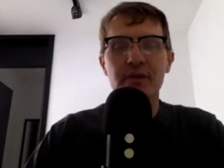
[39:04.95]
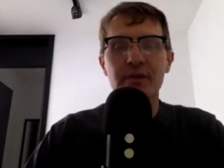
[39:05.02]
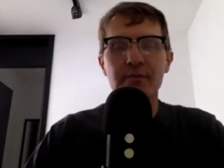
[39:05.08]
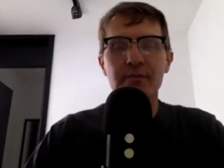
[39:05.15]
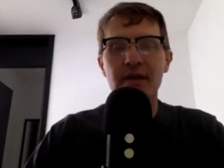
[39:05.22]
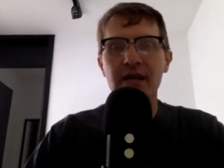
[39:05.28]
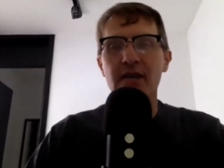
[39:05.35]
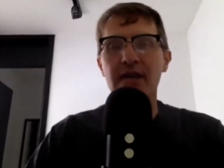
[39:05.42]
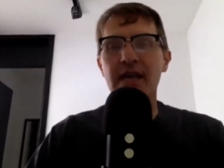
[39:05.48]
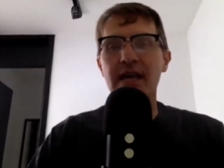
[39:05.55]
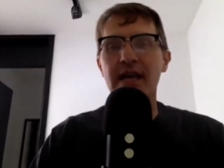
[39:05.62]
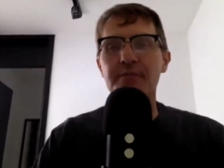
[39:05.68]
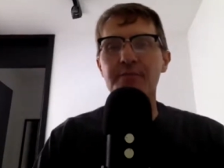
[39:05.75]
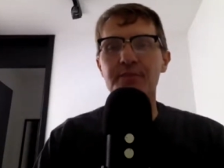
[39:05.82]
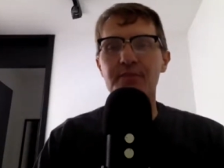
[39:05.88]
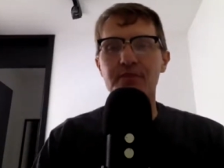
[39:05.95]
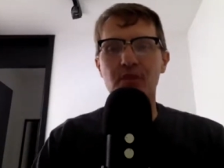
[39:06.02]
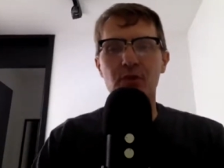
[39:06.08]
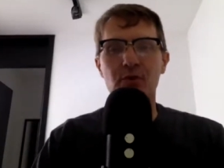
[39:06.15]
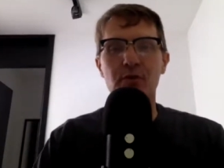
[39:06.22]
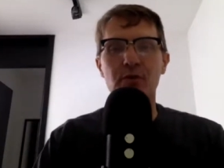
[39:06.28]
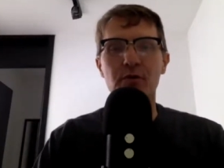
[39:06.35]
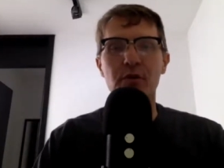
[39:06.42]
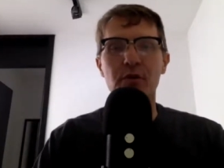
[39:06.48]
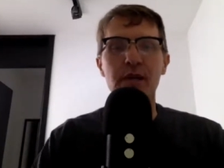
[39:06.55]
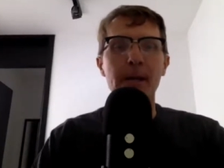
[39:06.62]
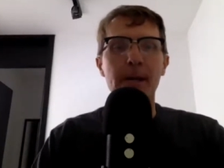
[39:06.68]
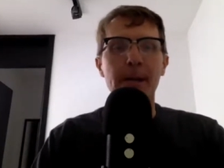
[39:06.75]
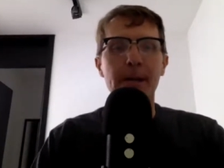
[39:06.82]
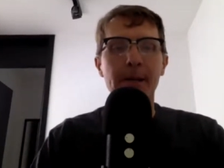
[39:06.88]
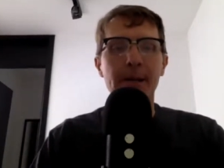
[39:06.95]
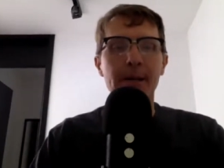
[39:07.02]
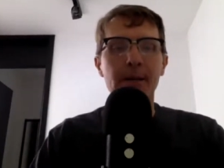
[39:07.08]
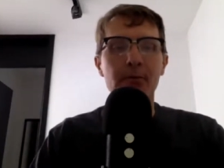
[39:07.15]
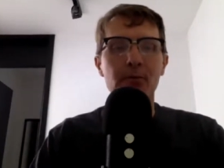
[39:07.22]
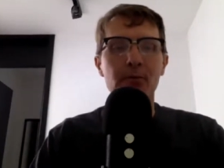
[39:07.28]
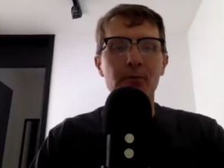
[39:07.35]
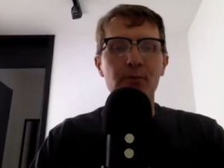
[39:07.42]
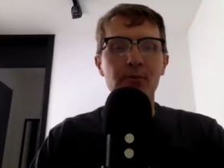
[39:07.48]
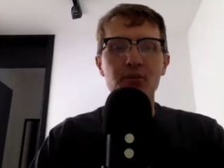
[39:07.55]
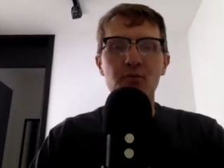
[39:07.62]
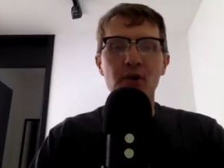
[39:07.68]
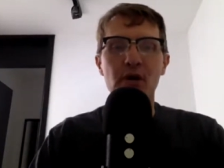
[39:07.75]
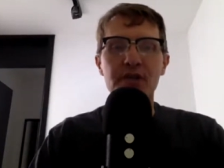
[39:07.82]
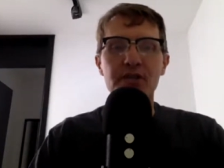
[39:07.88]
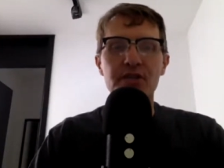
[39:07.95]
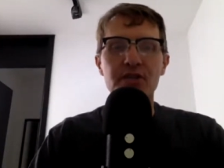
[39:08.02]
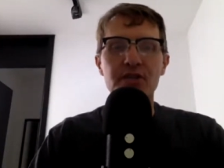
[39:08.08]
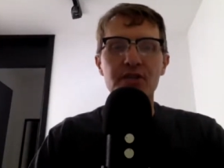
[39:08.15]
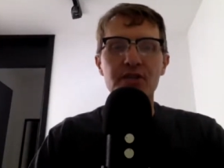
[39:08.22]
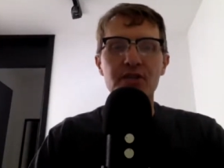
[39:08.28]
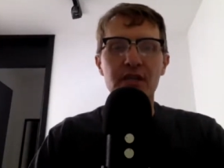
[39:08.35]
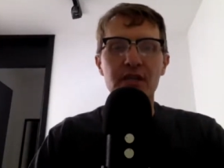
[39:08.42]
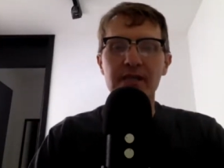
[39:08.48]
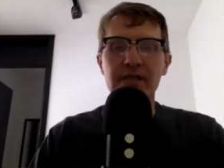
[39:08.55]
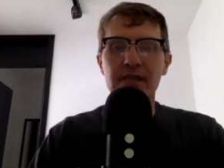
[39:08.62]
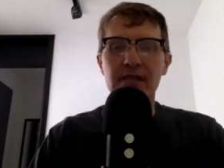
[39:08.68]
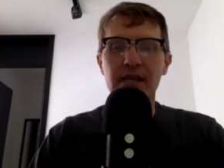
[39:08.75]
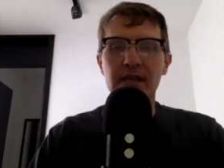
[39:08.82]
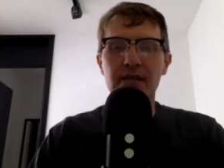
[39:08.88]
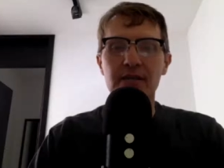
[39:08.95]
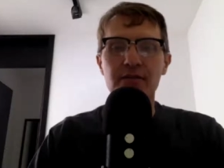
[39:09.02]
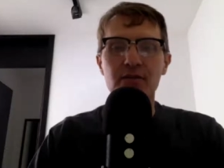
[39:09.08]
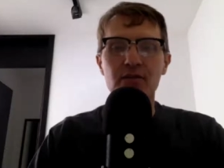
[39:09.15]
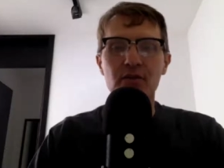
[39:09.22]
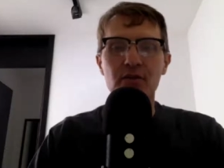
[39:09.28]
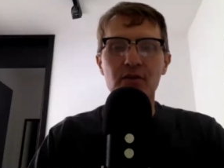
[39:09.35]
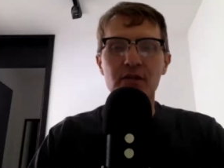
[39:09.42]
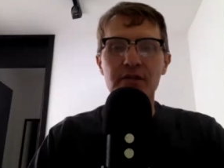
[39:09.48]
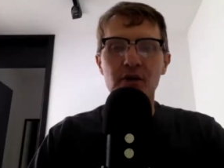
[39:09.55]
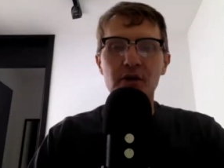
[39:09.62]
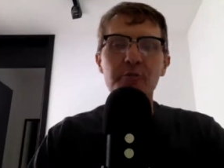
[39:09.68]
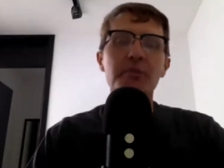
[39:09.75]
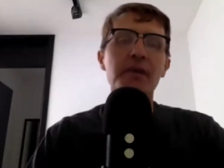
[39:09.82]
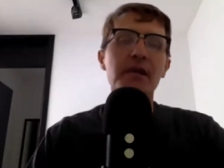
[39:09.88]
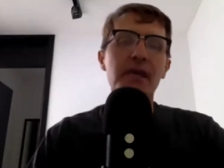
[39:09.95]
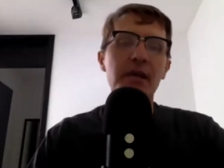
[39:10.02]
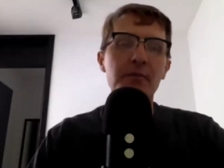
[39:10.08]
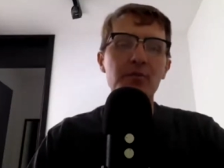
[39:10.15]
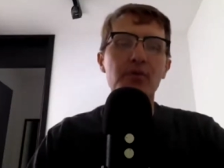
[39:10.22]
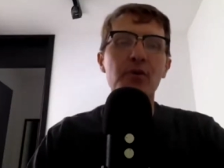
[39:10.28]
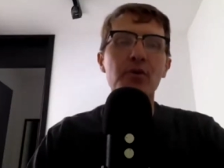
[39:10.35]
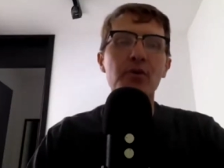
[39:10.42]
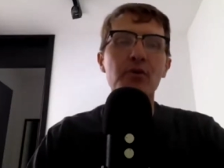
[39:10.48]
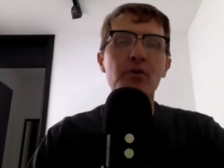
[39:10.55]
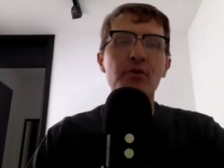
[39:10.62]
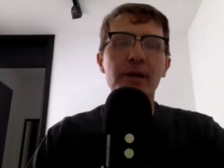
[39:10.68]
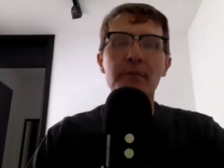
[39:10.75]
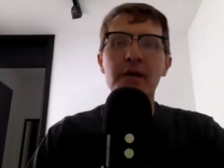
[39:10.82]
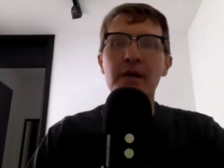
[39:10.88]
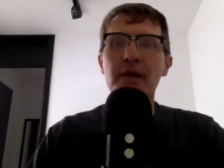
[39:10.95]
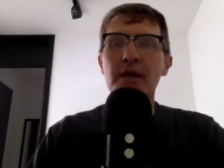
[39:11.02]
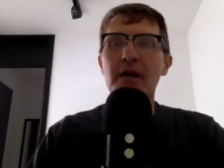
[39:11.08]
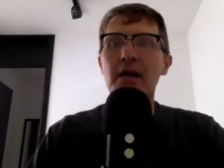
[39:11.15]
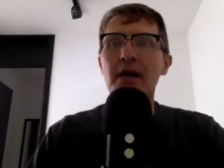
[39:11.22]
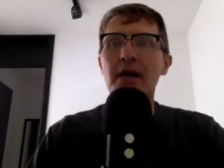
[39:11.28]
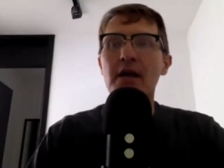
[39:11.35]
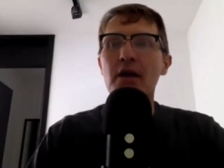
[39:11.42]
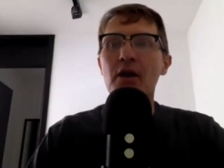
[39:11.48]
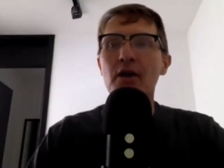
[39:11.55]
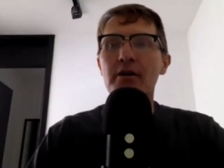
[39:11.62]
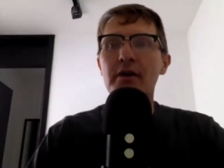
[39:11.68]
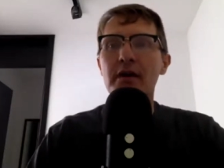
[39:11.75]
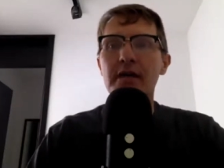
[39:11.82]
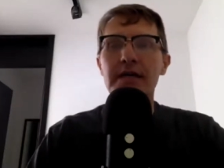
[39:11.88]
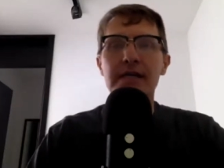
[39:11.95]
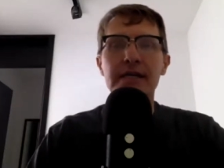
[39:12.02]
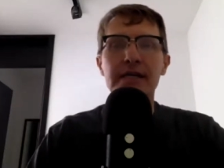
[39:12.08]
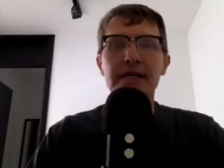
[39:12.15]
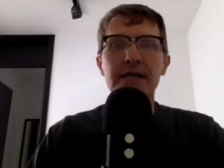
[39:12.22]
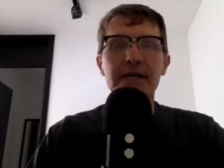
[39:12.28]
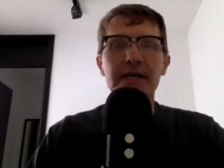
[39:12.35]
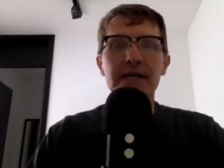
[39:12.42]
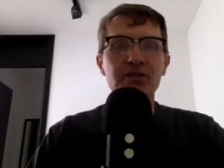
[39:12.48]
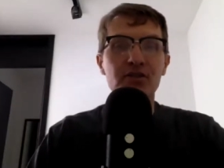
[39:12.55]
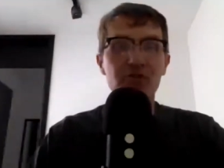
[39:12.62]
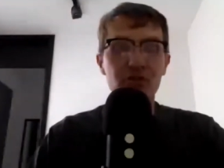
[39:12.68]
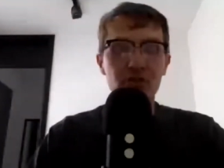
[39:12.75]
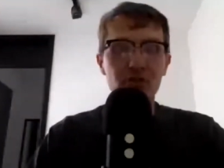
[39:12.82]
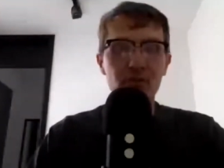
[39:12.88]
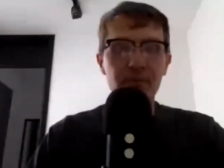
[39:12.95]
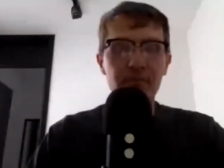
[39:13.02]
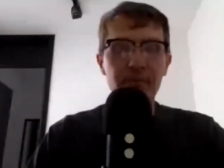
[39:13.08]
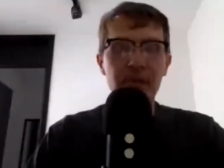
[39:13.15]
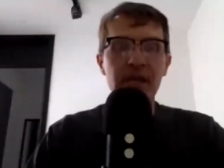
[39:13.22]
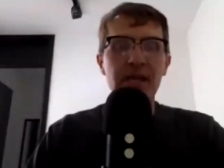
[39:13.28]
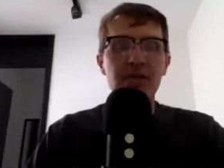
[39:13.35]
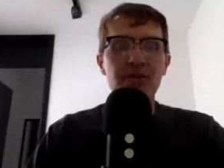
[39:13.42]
It's kind of a capstone uh, research project that uh, students in our BA program are uh, asked to do.